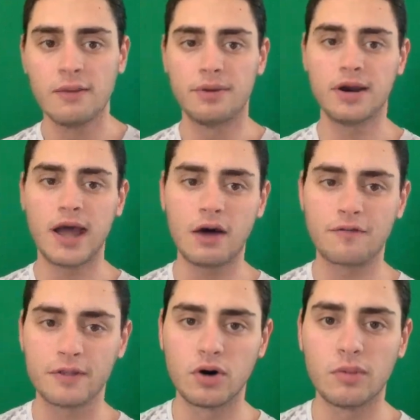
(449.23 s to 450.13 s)
But now,
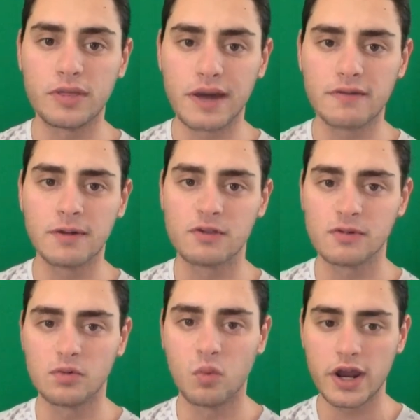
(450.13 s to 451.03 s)
for the moment that everyone's
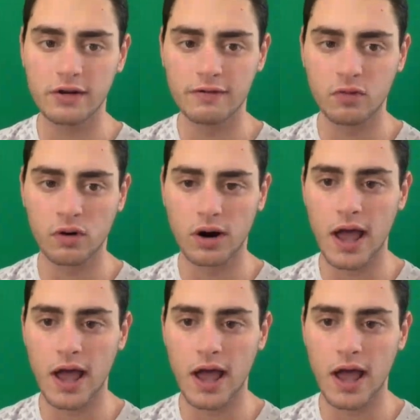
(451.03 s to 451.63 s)
been waiting for,